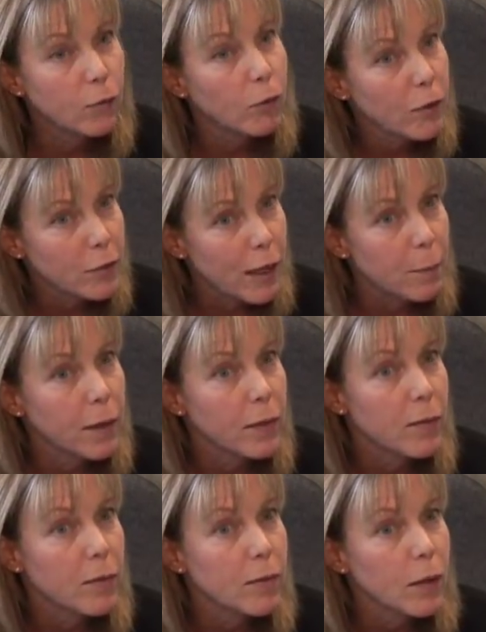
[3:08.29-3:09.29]
for us that
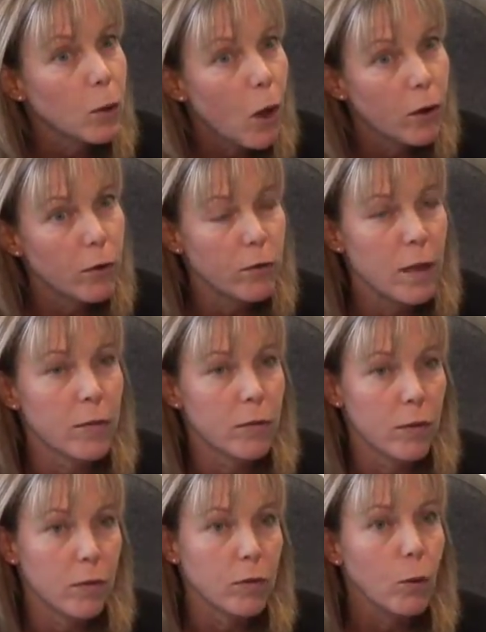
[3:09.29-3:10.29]
means longer sentences.